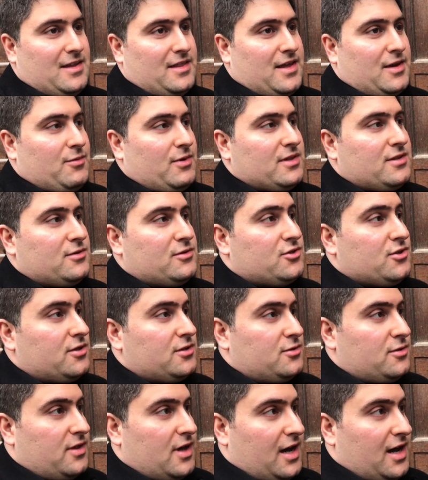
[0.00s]
they want to
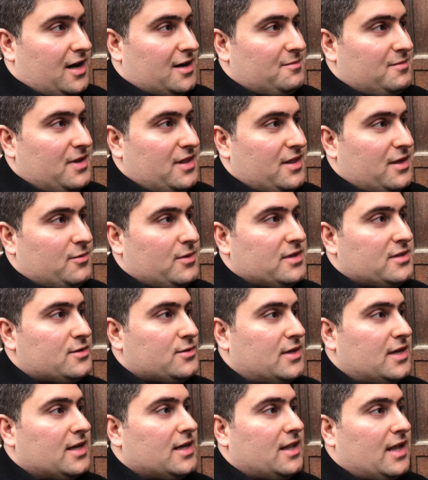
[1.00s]
join to the army, they want
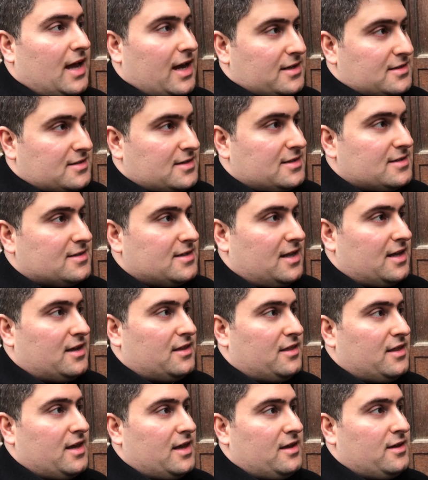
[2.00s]
to kill ISIS,
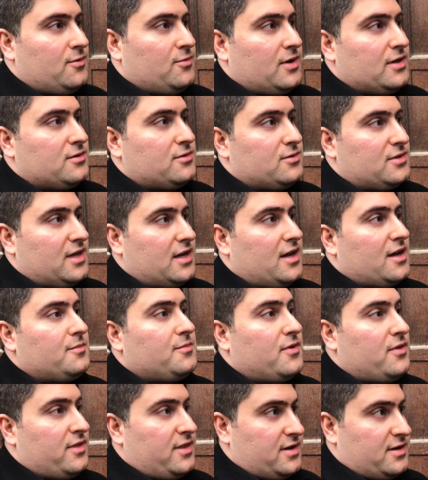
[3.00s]
like they want to take
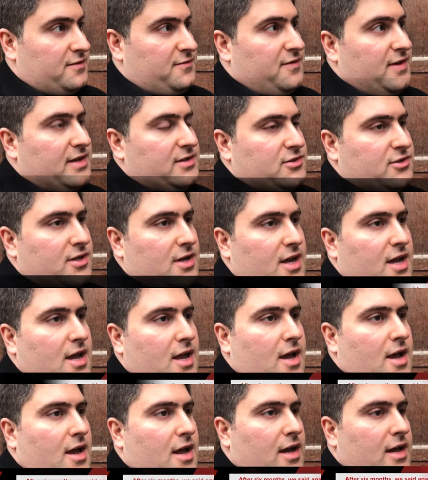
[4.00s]
up on their revenge.
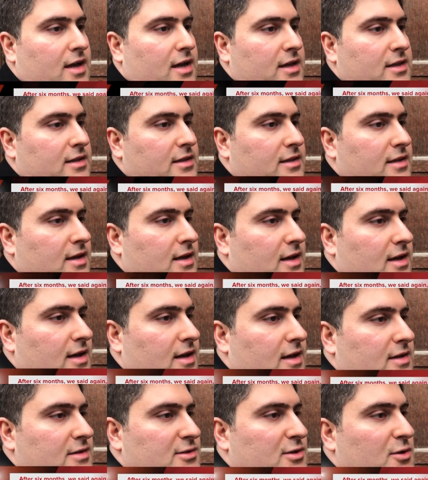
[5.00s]

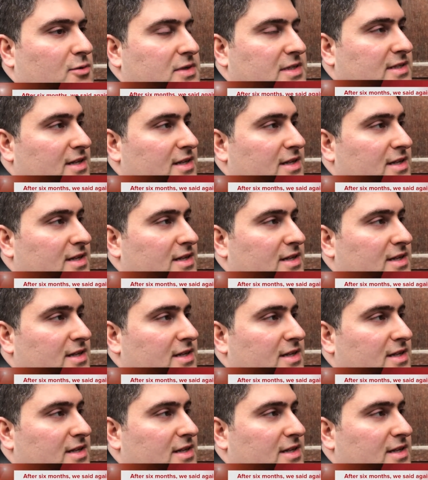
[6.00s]
And so we